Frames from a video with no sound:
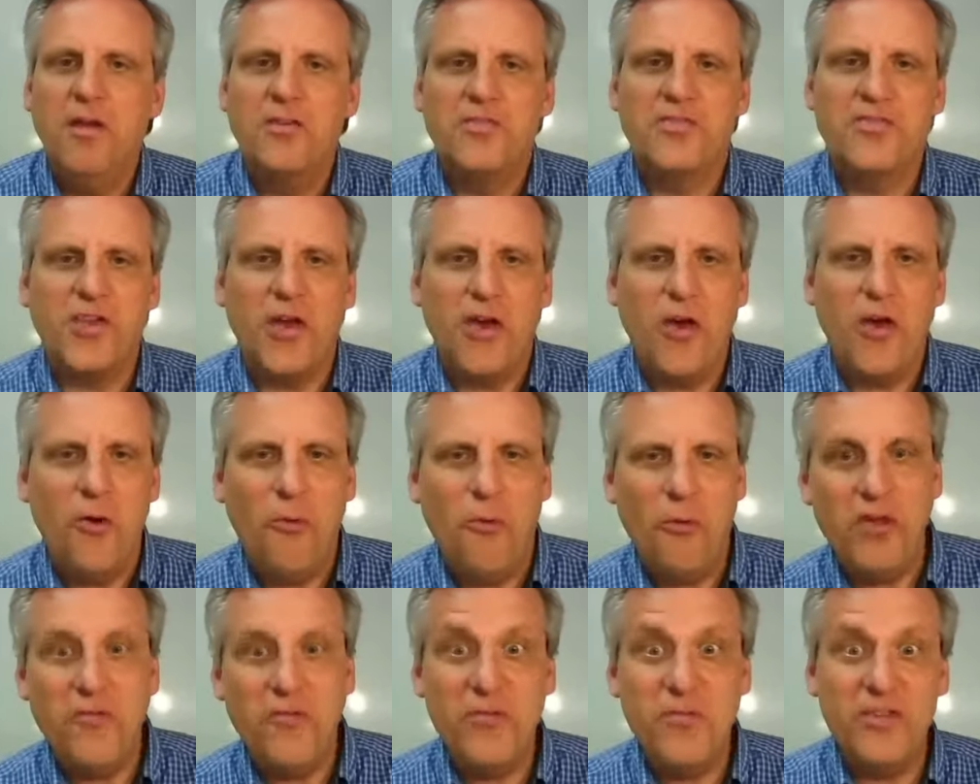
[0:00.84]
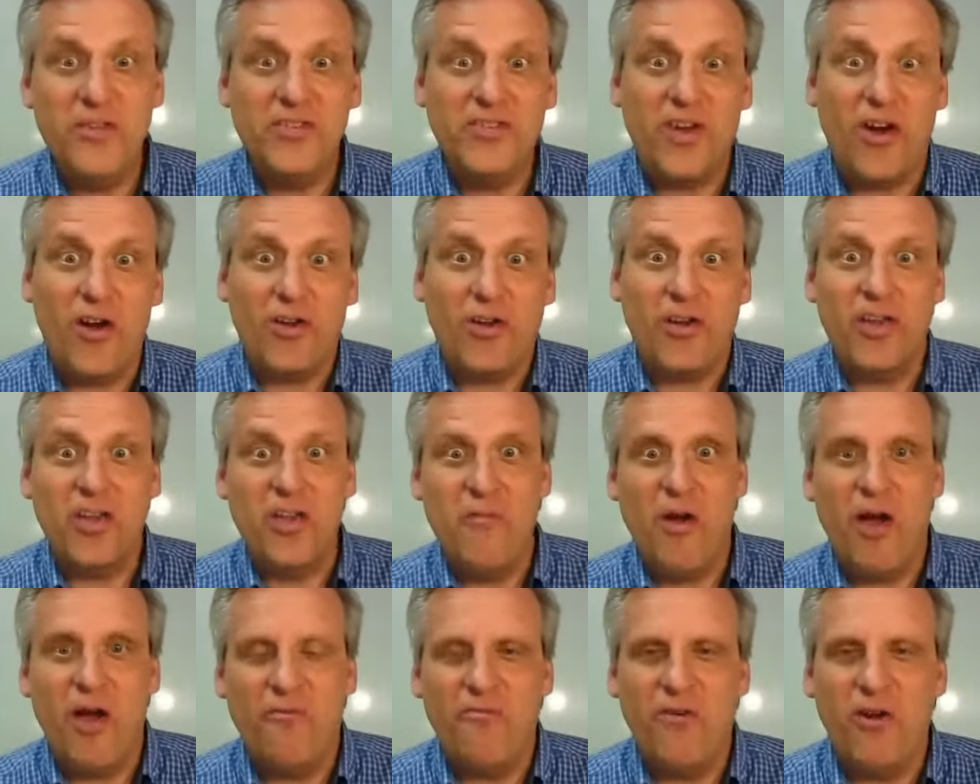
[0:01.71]
So we've been talking
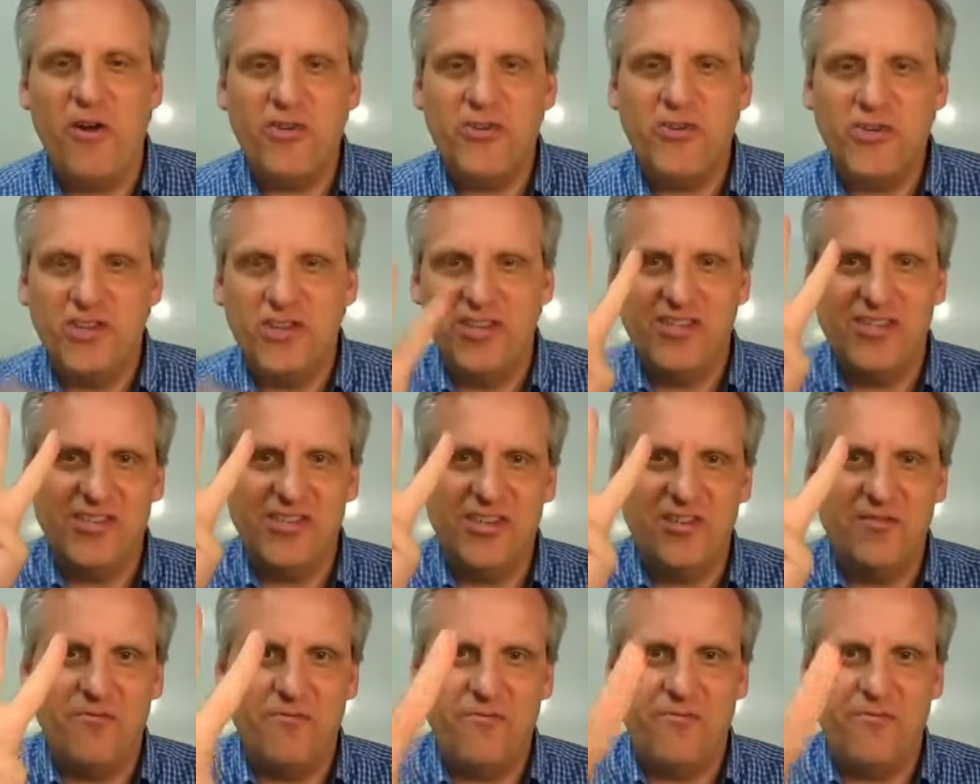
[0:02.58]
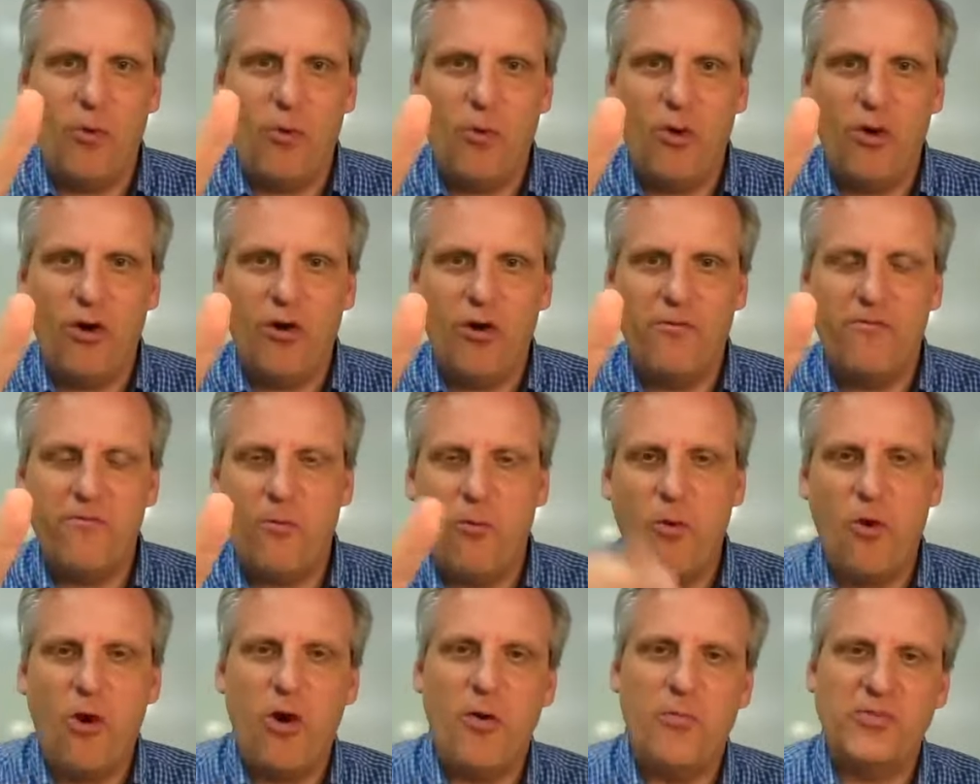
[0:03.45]
about functions in four
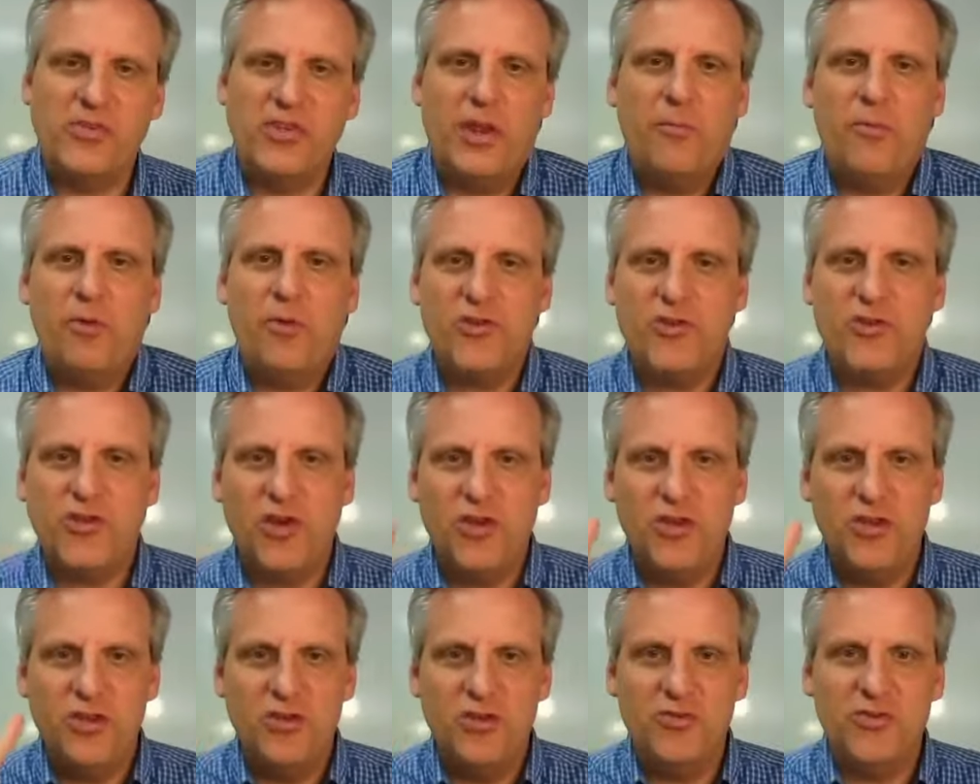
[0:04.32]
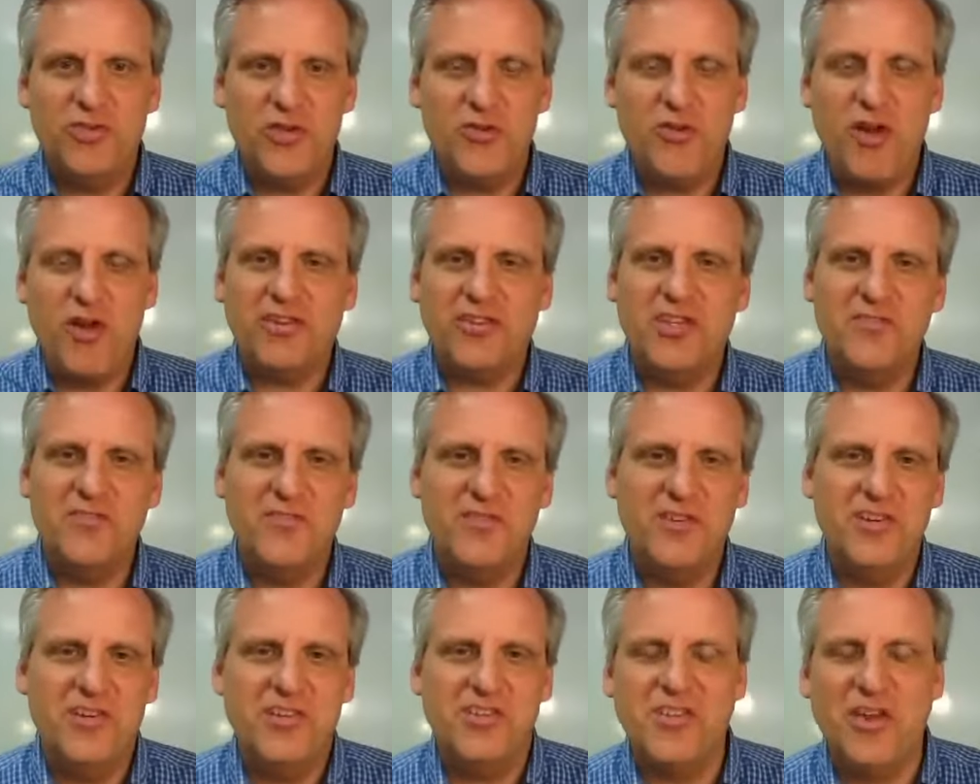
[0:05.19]
forms. I'm going to show you two
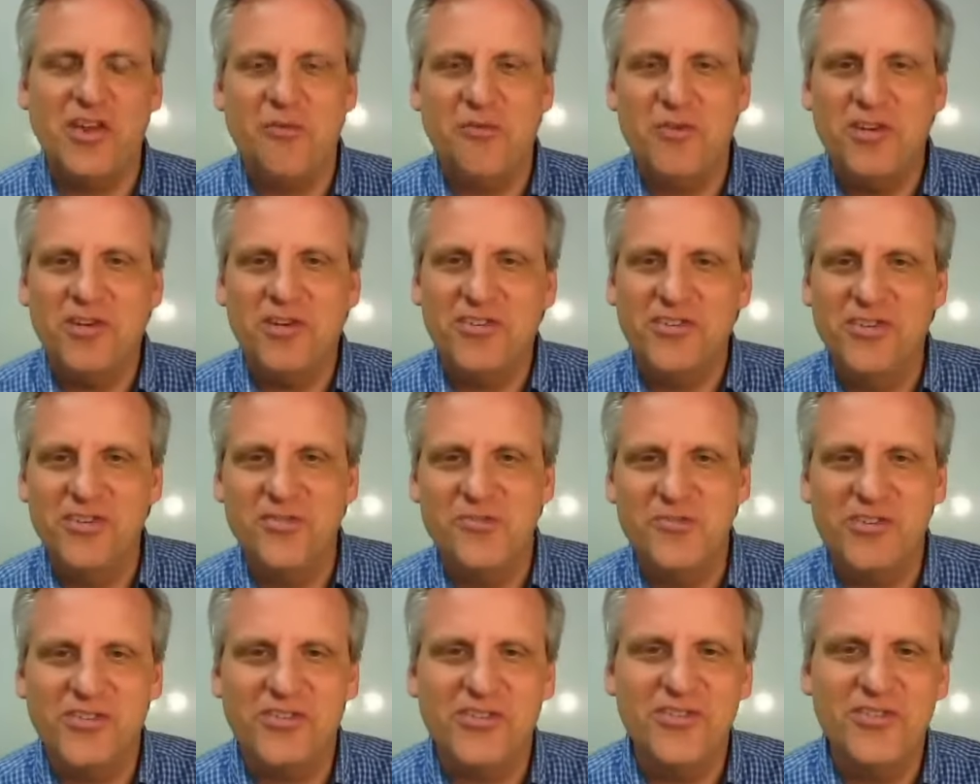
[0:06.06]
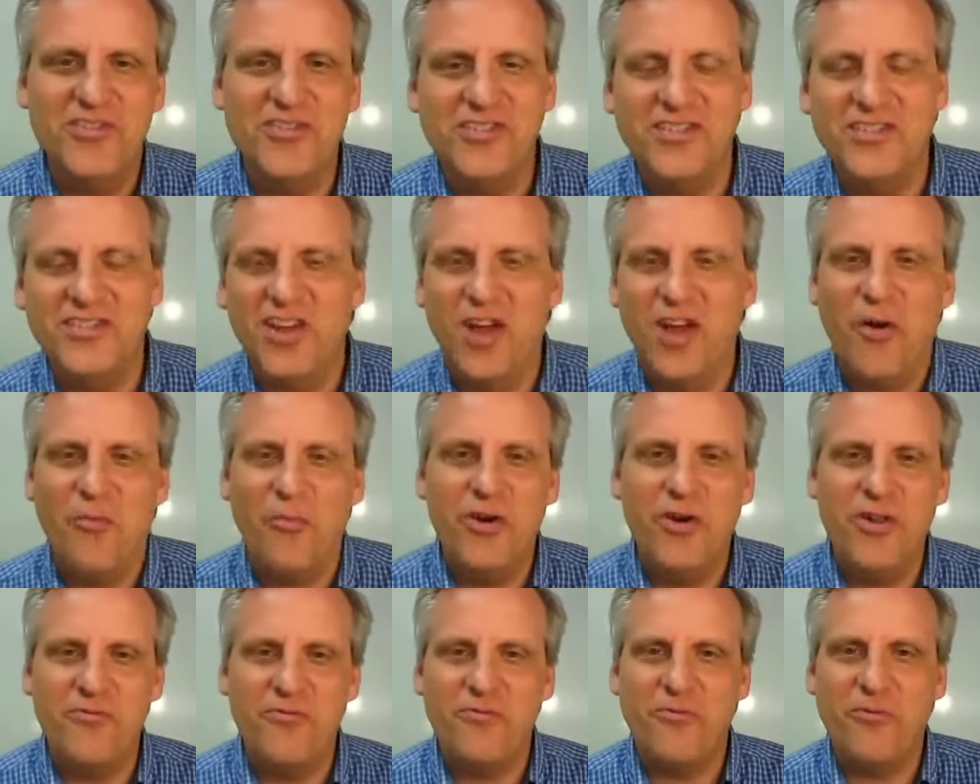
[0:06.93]
activities that we can do with students to help
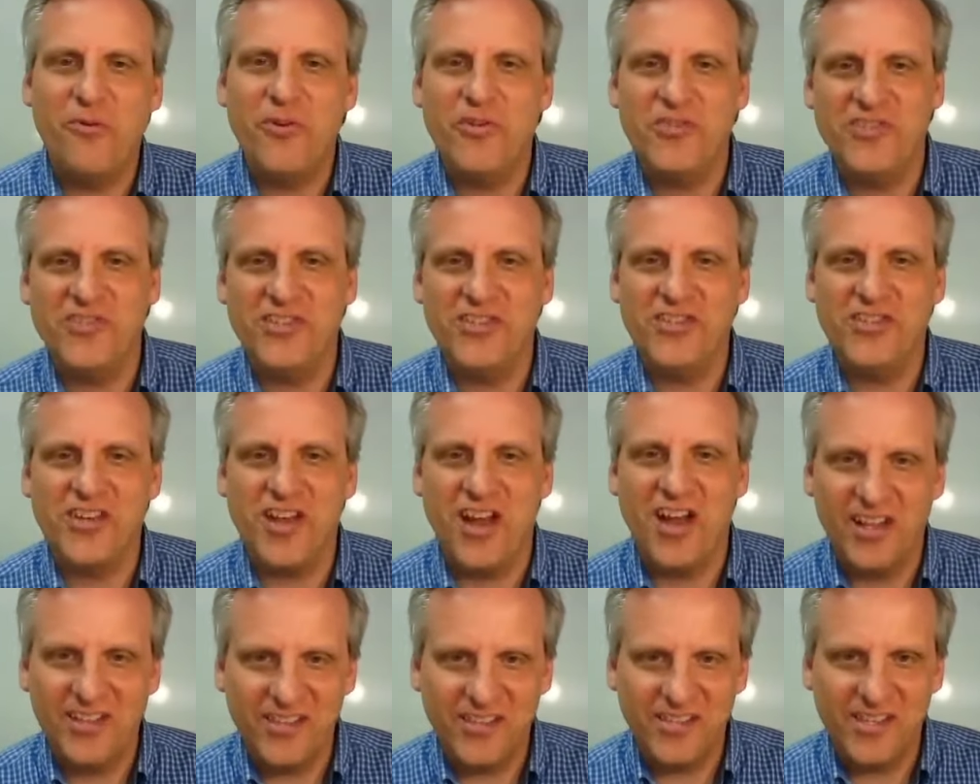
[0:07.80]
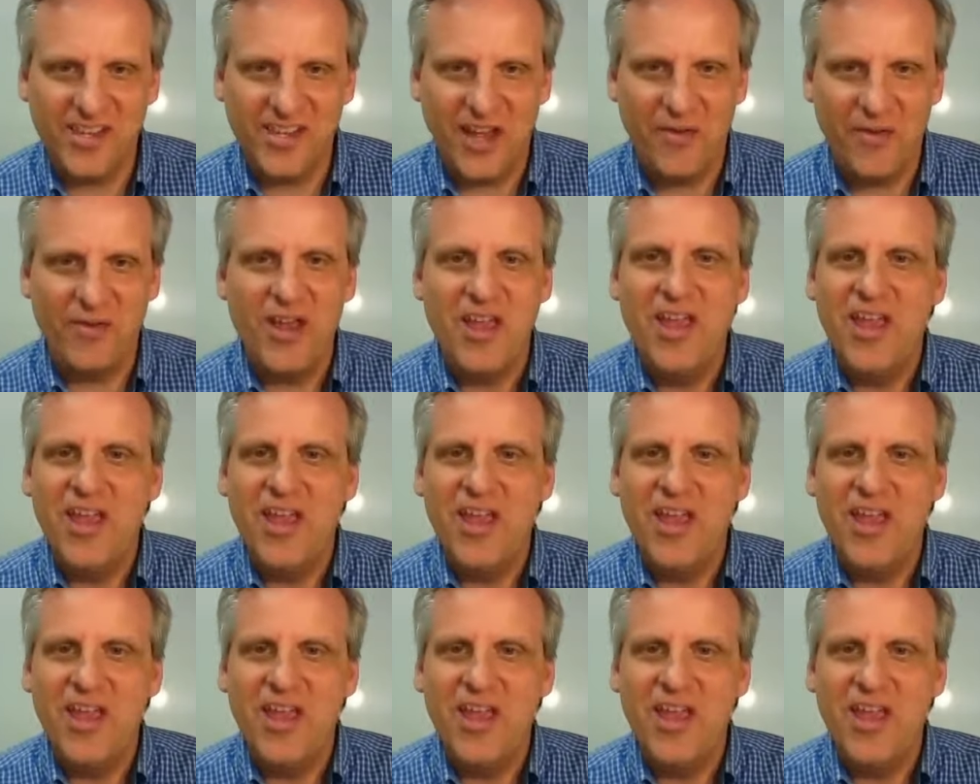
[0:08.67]
reinforce this concept.